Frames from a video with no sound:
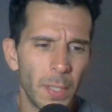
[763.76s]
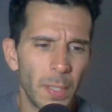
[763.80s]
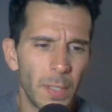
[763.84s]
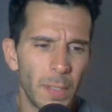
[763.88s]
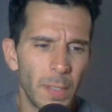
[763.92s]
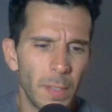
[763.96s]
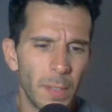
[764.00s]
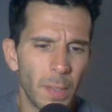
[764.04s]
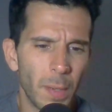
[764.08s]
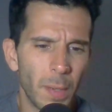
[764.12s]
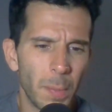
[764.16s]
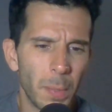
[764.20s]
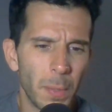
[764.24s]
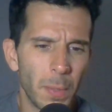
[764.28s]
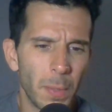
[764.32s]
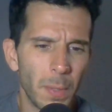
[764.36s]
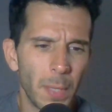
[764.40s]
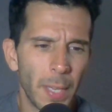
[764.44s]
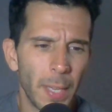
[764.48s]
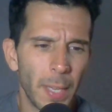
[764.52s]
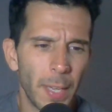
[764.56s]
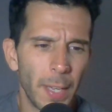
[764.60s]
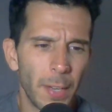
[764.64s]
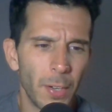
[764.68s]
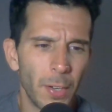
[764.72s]
double
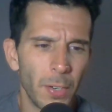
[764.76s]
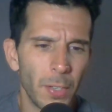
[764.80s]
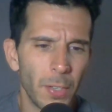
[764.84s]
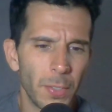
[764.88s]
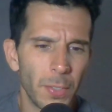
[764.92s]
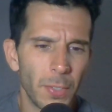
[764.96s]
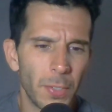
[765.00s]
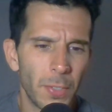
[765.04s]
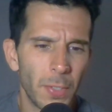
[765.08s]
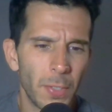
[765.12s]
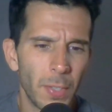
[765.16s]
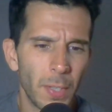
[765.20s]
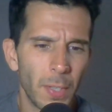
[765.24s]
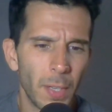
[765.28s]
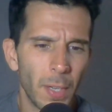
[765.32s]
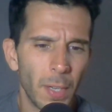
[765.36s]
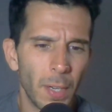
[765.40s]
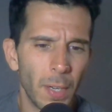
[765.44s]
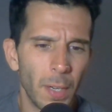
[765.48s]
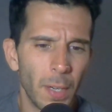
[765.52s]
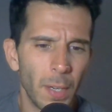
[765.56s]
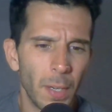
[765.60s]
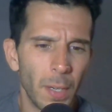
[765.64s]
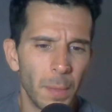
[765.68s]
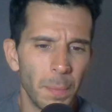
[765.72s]
headers,
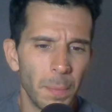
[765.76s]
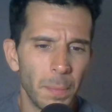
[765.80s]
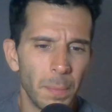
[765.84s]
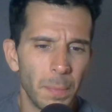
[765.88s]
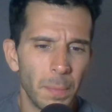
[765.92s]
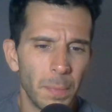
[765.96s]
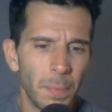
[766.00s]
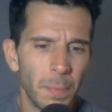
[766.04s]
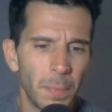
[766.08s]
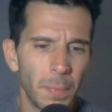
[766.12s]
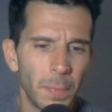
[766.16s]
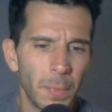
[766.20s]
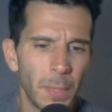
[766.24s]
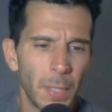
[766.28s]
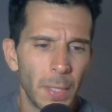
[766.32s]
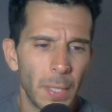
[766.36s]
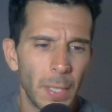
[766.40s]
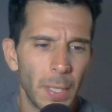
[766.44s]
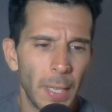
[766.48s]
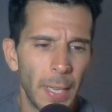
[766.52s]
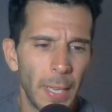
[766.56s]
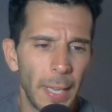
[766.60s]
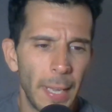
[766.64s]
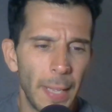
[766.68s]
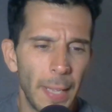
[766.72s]
and
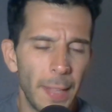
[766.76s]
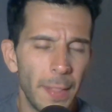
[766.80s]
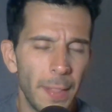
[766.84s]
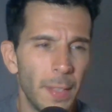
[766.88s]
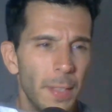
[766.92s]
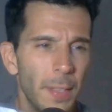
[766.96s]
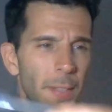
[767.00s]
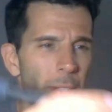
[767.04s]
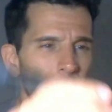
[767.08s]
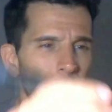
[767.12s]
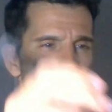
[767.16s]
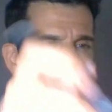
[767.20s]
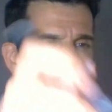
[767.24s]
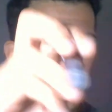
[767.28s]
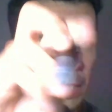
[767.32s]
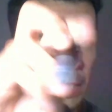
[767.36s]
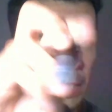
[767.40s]
they're like